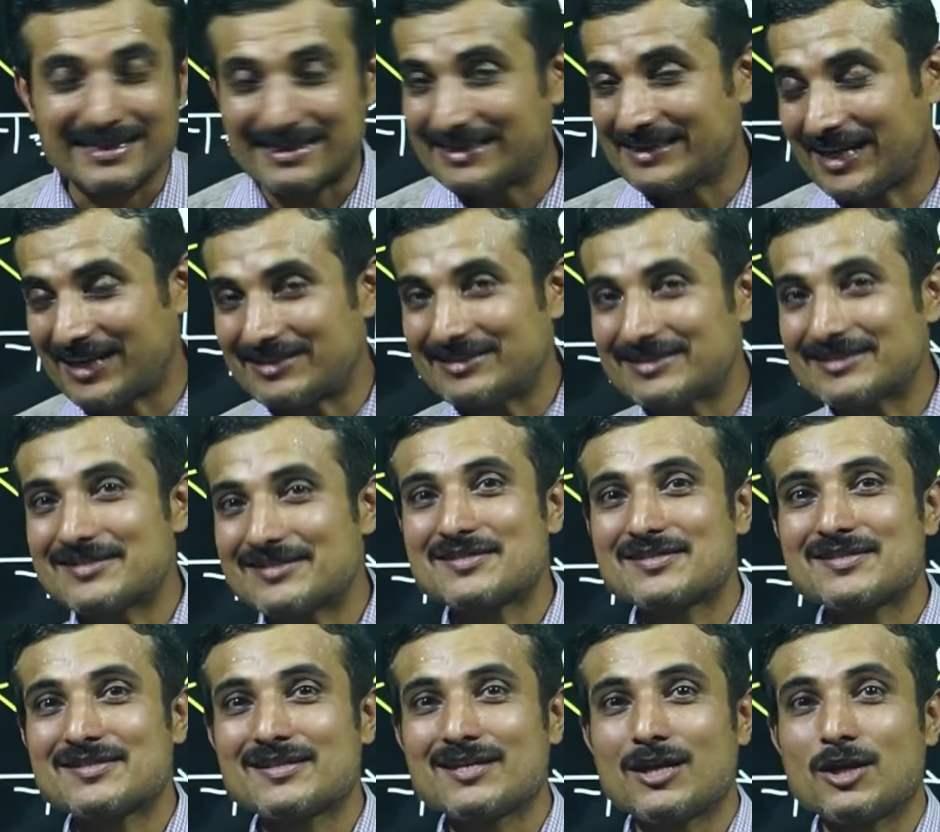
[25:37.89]
that
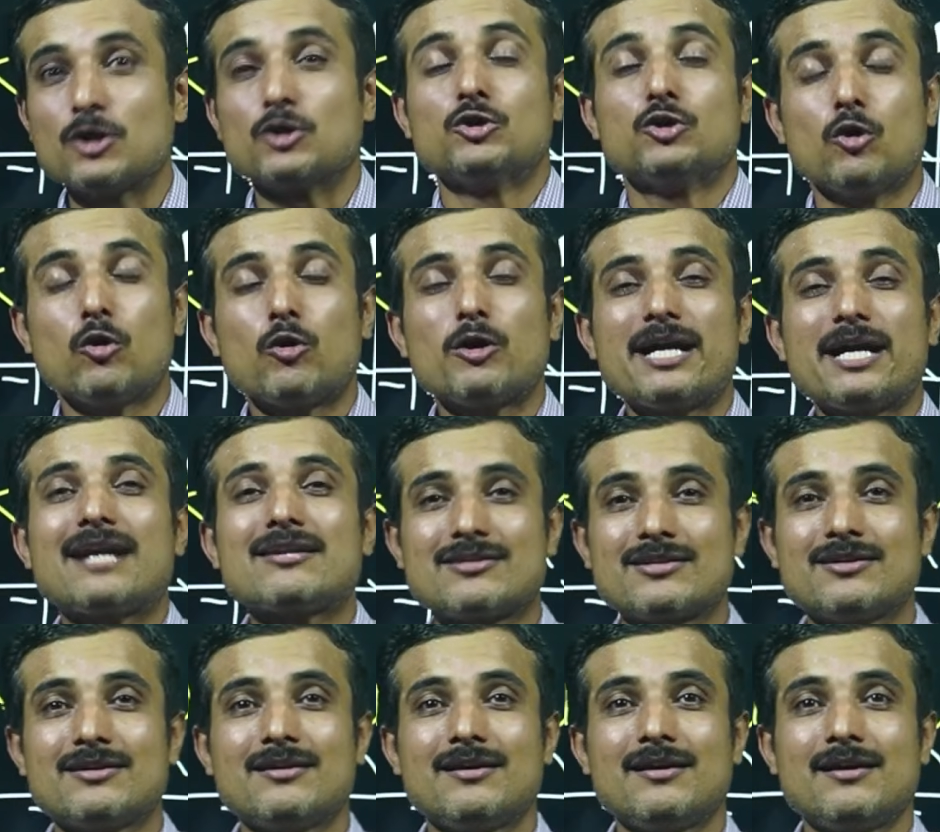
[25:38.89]
is, you
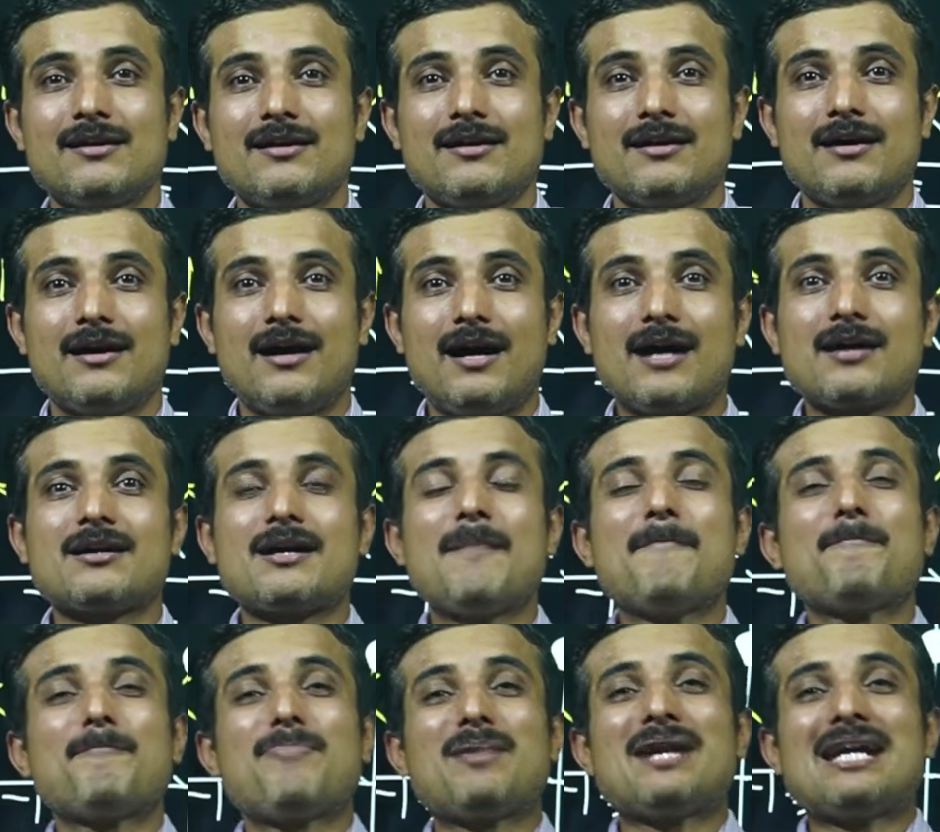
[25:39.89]
get a
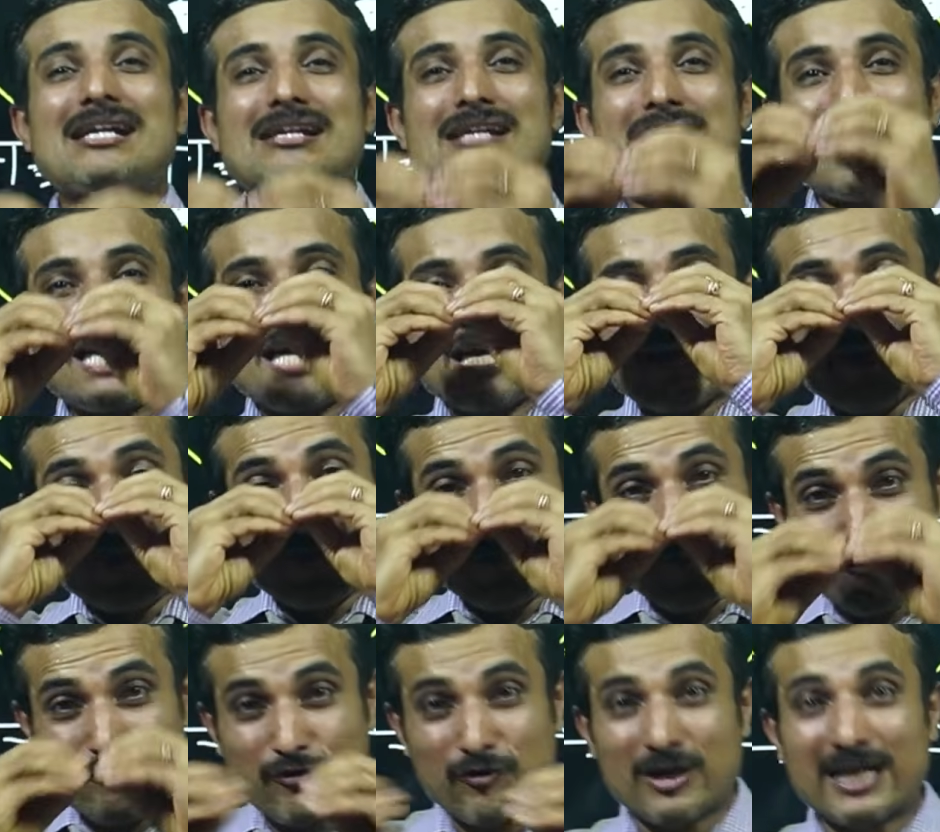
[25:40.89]
completely
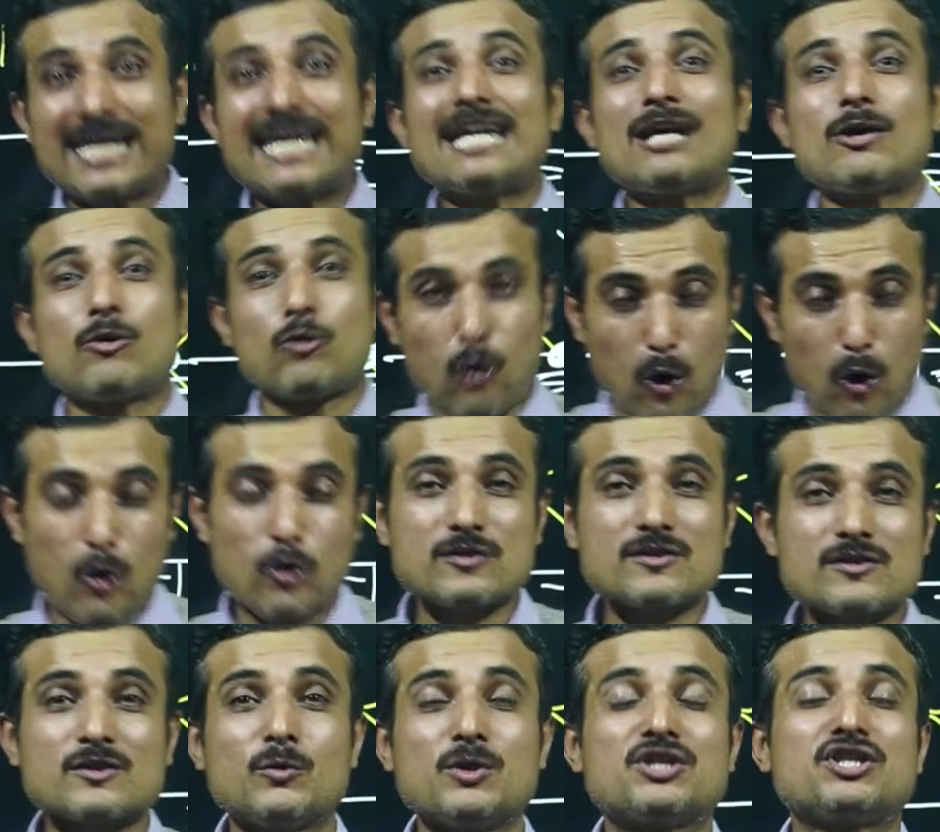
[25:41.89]
free
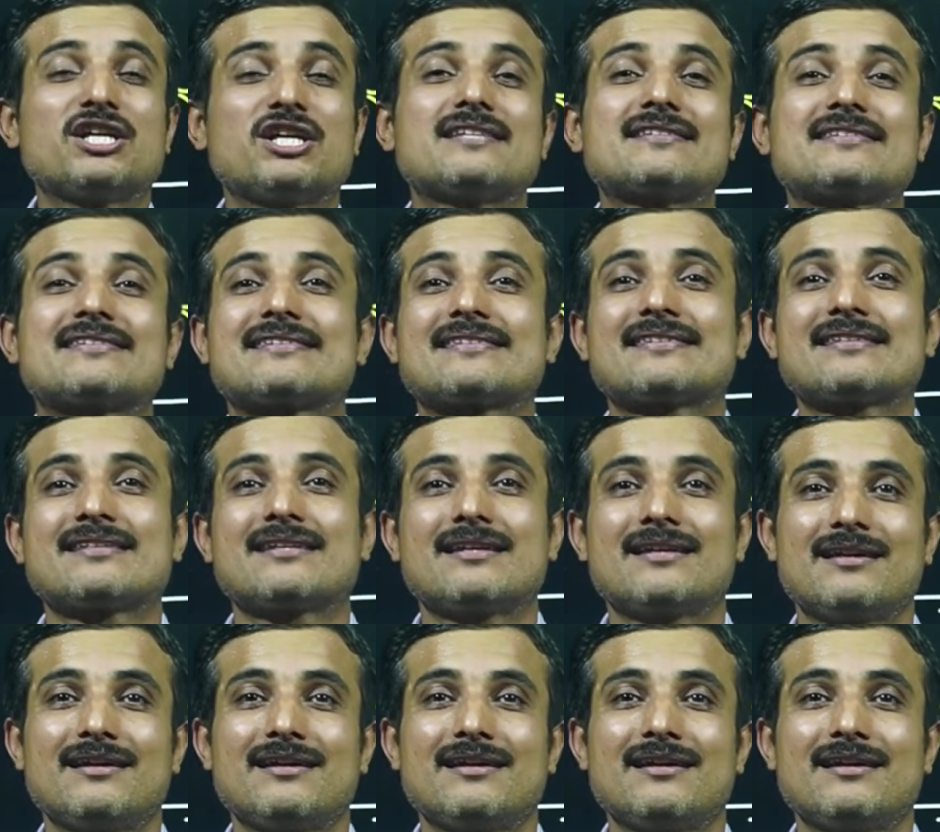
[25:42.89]
course which is